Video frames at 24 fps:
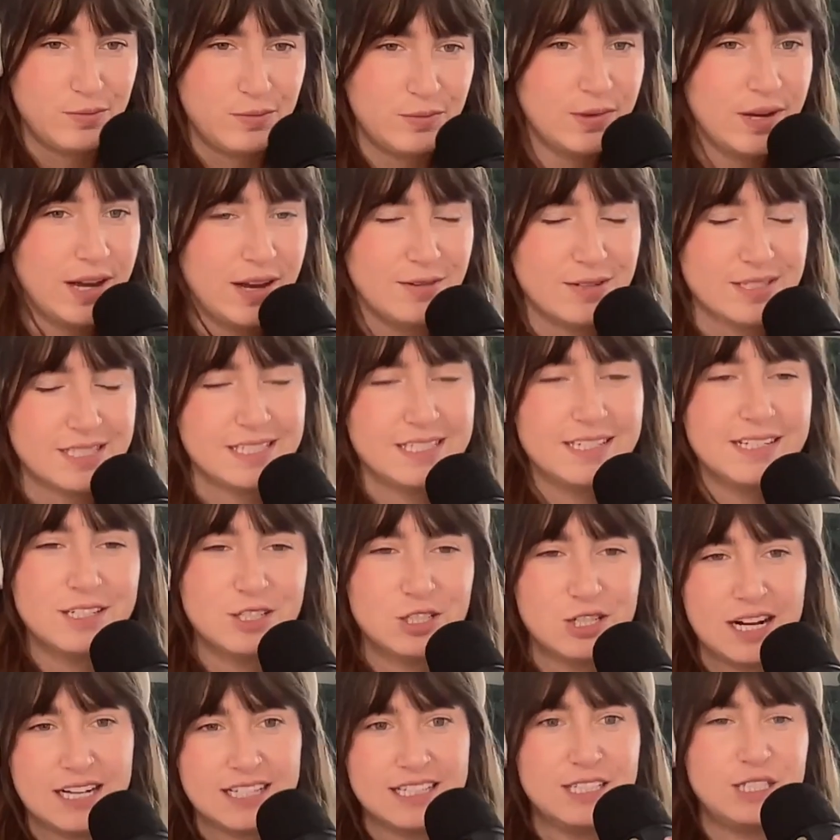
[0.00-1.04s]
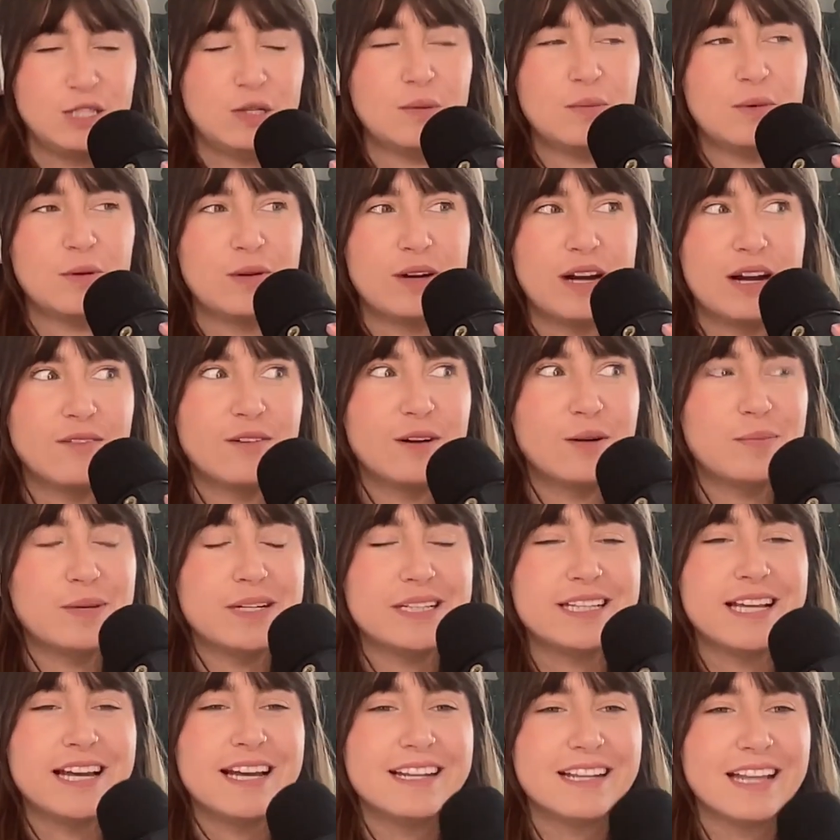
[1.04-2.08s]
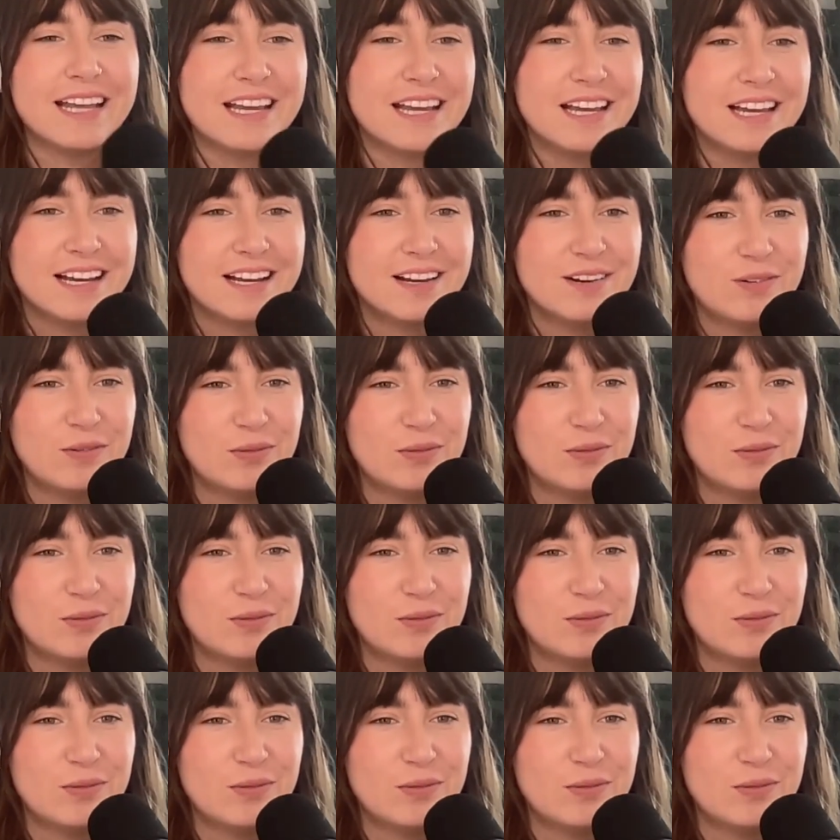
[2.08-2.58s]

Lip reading: I wasn't attracted to him or whatever. But then, like,